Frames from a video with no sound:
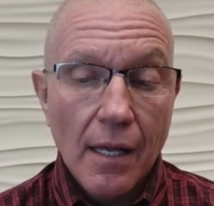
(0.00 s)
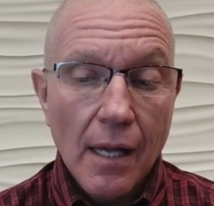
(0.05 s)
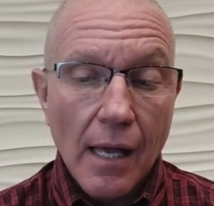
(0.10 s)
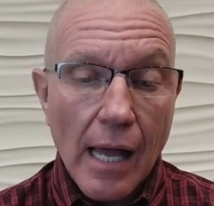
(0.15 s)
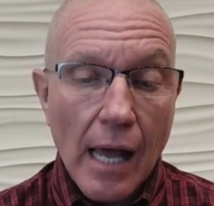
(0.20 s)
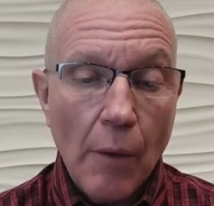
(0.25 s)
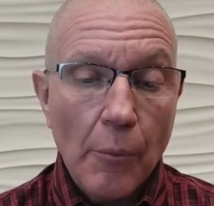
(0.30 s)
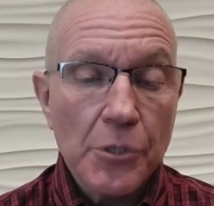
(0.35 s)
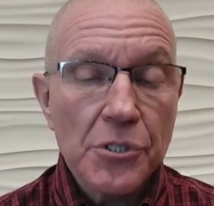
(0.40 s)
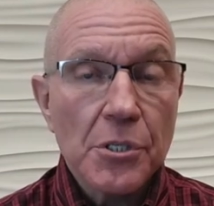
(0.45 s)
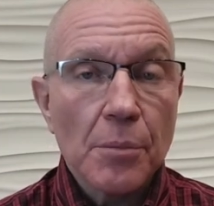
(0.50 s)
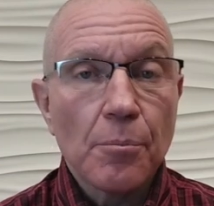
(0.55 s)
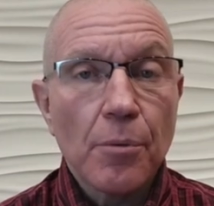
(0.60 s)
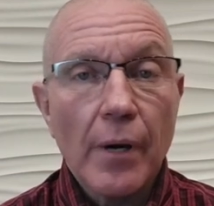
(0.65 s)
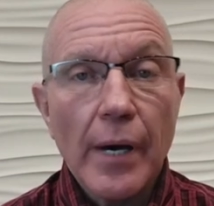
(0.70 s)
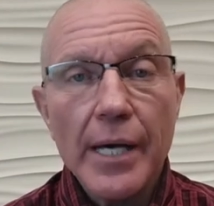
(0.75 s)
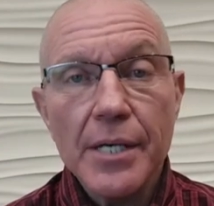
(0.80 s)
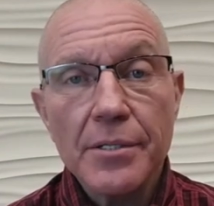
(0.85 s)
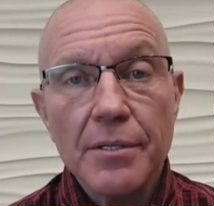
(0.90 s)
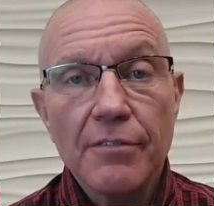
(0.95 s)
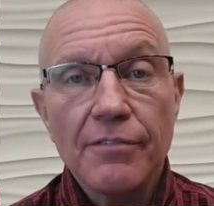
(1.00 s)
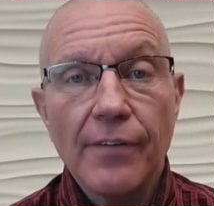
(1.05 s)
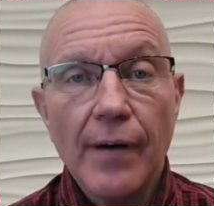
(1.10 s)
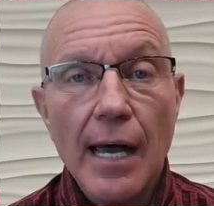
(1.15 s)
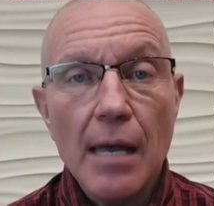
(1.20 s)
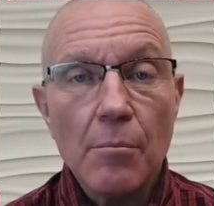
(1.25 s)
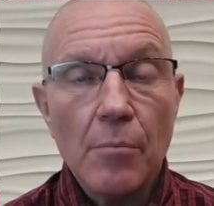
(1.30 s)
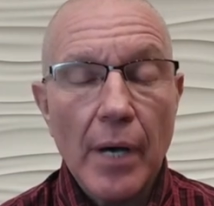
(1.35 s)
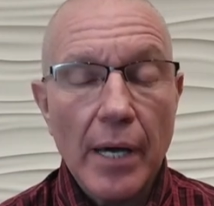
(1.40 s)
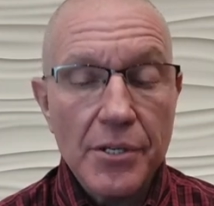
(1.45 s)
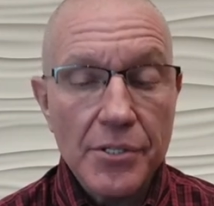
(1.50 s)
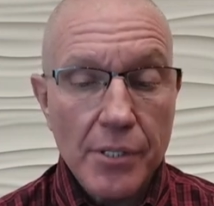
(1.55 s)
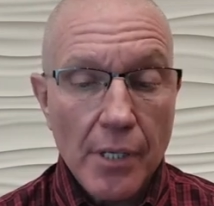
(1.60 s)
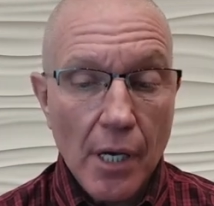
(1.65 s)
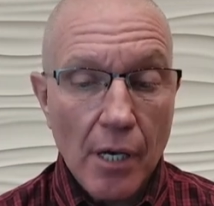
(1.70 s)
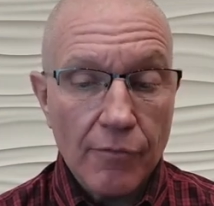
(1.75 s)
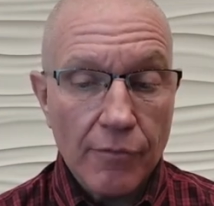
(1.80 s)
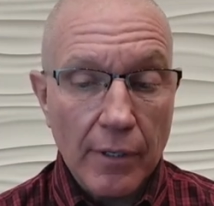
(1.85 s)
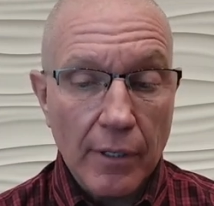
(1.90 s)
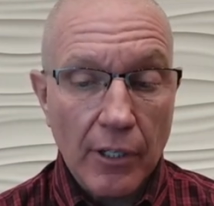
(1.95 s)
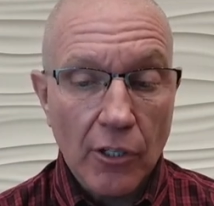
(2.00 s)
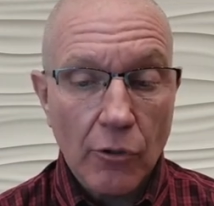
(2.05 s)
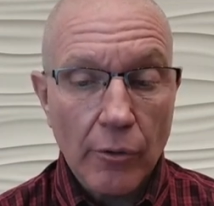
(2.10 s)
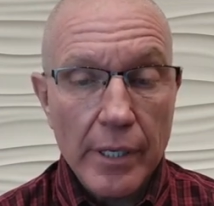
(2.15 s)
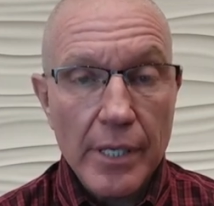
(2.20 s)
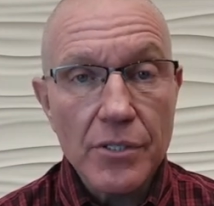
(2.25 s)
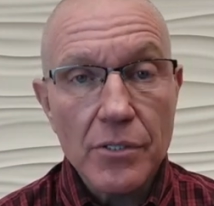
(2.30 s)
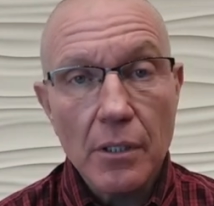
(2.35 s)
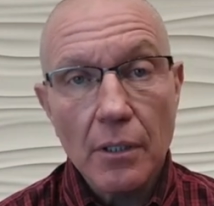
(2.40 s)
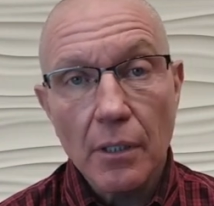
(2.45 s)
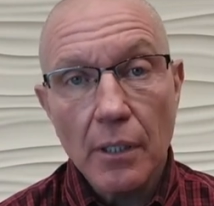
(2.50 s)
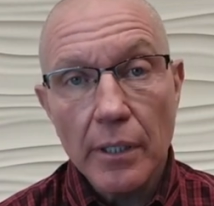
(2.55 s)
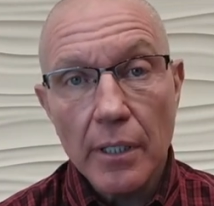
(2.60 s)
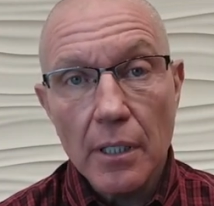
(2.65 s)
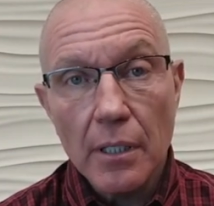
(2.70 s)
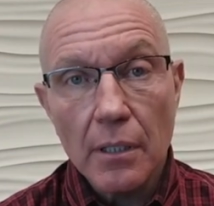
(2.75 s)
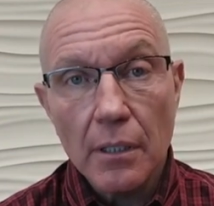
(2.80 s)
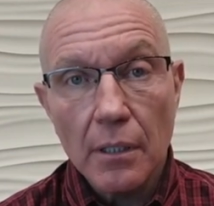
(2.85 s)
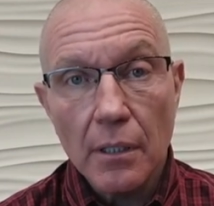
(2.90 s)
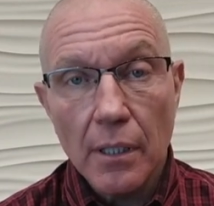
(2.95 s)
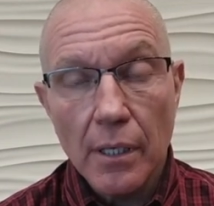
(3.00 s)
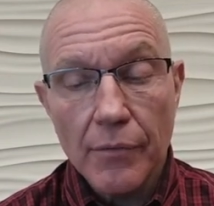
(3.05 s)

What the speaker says: I was surprised to find myself increasingly,